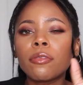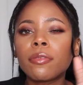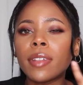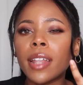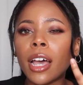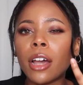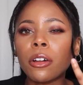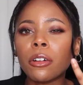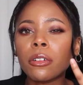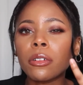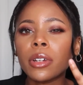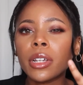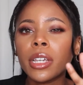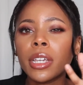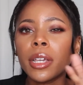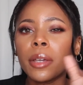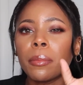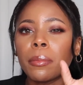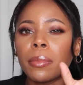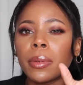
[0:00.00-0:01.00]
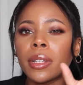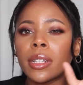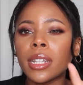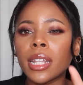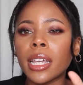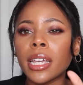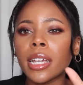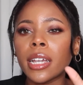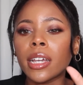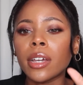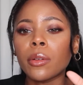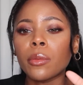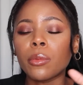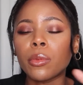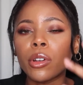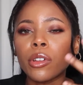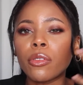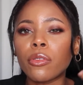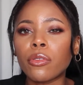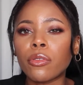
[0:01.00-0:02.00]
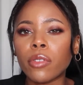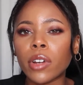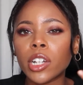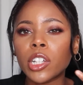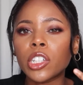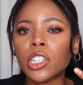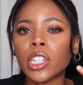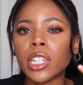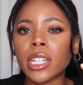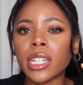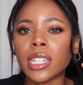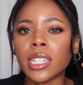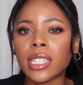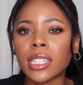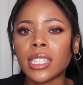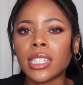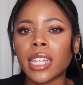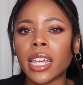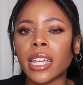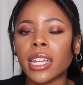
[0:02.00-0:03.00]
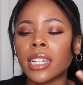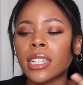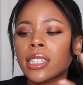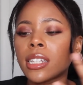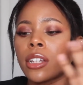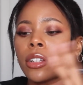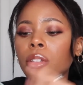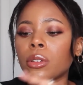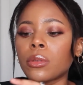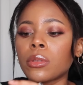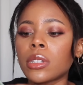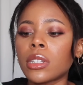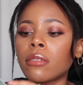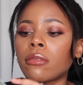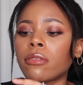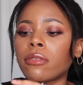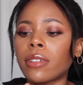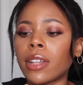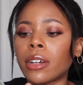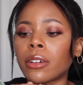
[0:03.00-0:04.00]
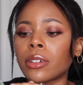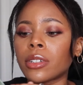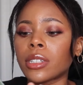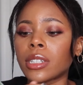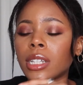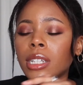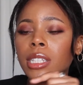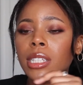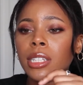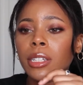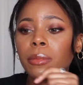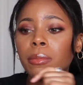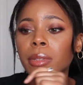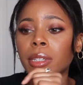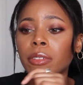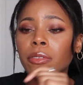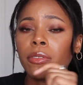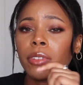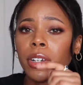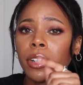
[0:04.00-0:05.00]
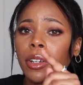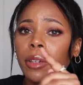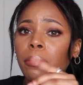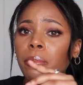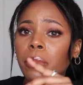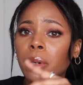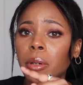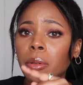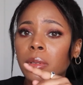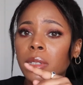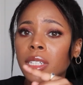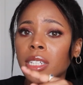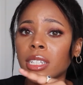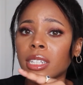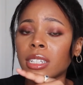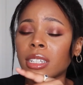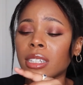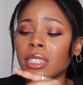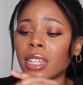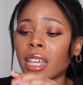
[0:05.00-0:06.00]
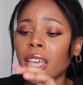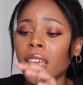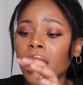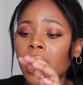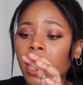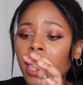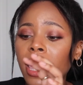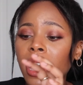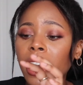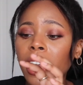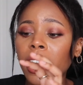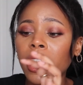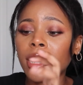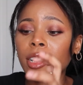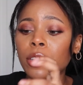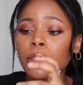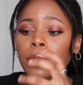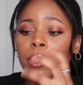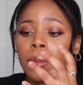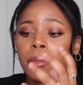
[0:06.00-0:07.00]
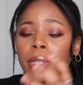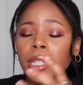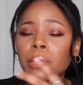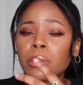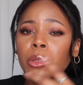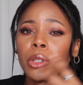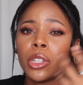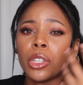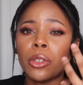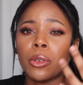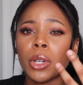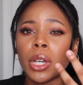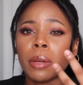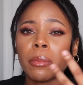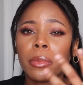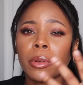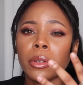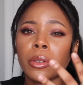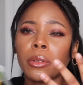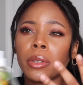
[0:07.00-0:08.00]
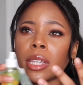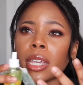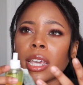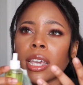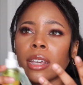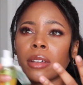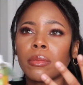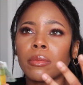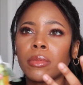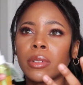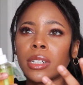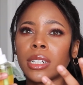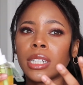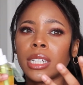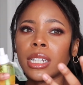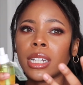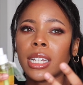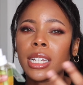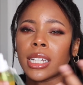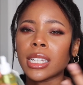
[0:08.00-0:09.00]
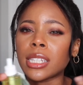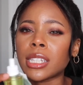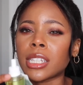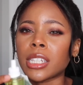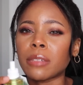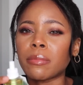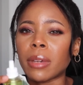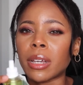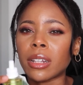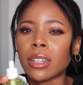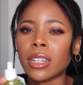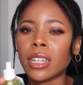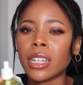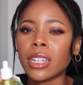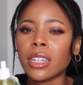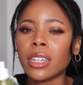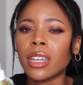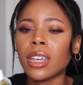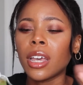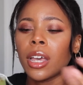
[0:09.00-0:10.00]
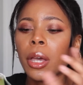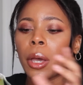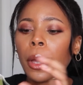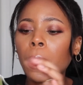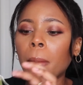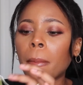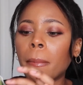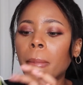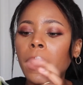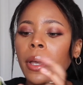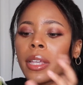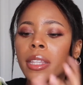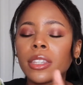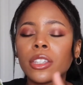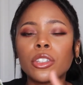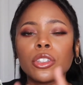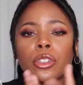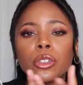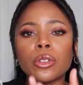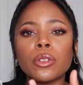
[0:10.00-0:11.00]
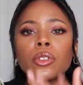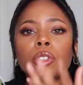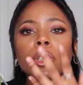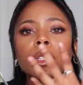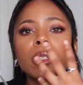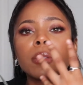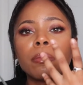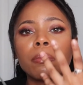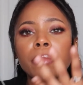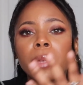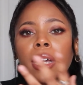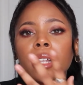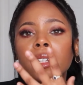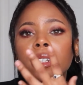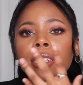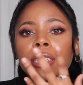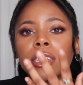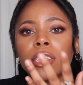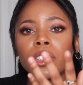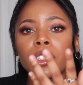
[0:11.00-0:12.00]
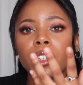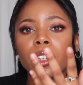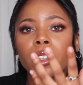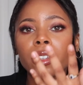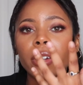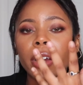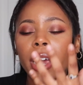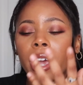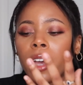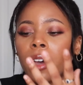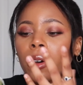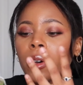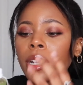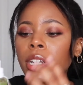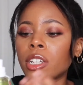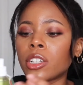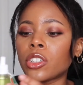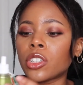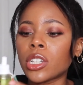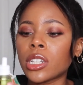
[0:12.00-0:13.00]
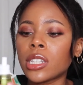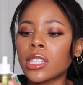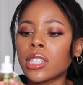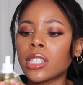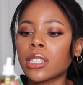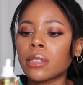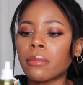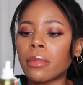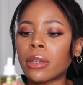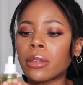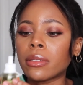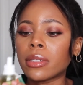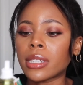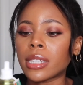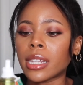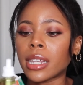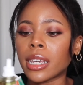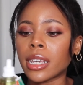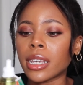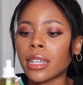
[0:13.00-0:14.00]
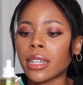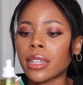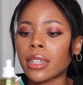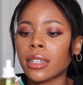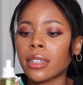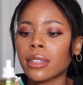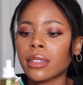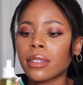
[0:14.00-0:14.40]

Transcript: flowery but like refreshing scent because I know some flower scents could be very potent and sometimes with cucumber you can't really like smell it but the two just balance each other out and it just smells like